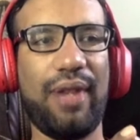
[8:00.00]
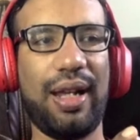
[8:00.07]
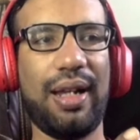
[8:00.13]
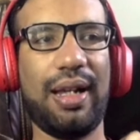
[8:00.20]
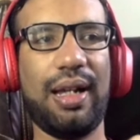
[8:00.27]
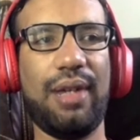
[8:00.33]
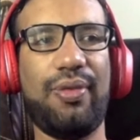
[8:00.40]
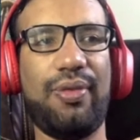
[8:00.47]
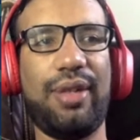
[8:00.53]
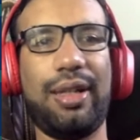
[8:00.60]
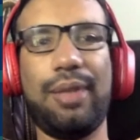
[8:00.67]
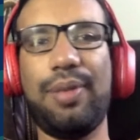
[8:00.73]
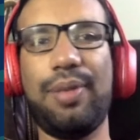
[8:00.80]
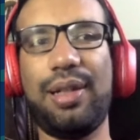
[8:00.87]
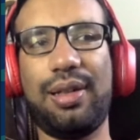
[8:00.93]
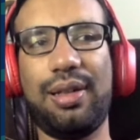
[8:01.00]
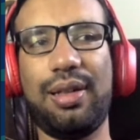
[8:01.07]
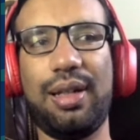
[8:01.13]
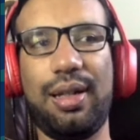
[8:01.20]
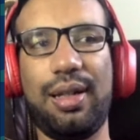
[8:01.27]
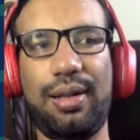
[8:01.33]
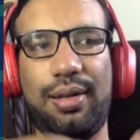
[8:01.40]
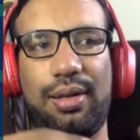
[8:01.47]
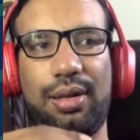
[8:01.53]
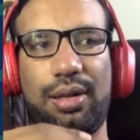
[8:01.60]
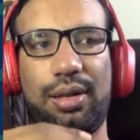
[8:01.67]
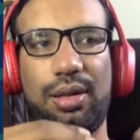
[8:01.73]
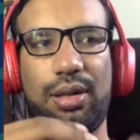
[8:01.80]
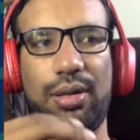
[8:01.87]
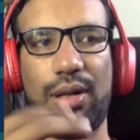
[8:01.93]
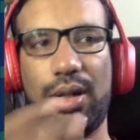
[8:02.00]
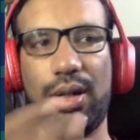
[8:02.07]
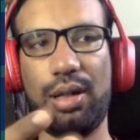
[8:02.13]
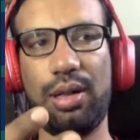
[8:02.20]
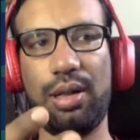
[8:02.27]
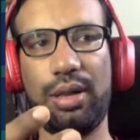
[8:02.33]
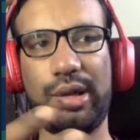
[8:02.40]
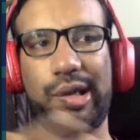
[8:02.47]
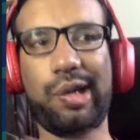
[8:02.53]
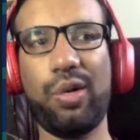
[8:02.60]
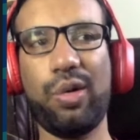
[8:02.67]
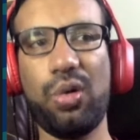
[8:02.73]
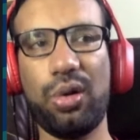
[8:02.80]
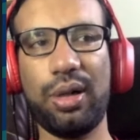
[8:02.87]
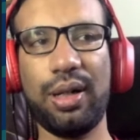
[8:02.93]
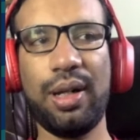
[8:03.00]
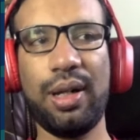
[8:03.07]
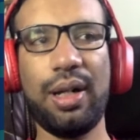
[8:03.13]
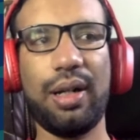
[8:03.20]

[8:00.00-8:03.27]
when the visibility is shown